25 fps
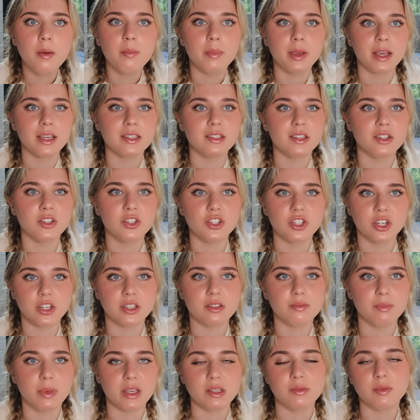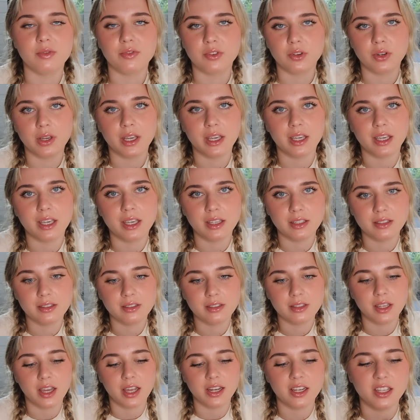because it just makes me feel icky
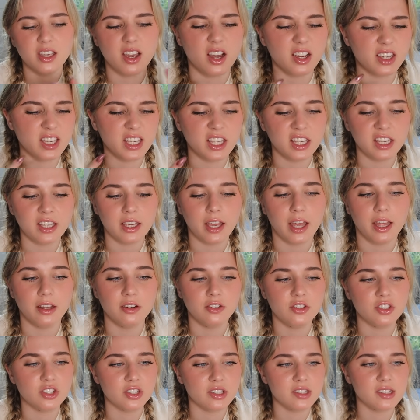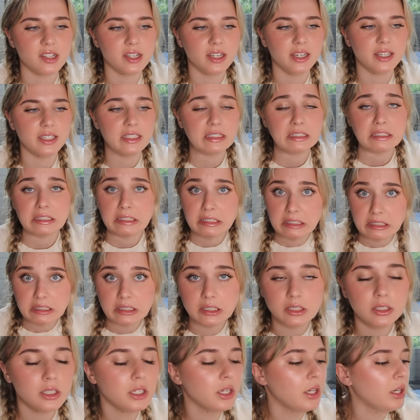and yucky and just like,
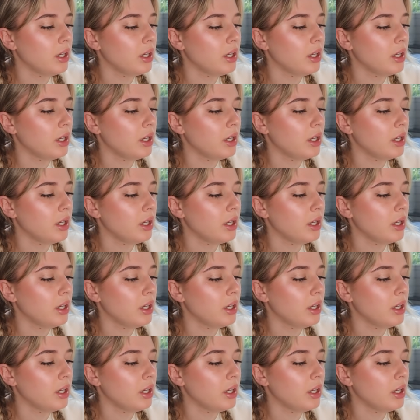ooh.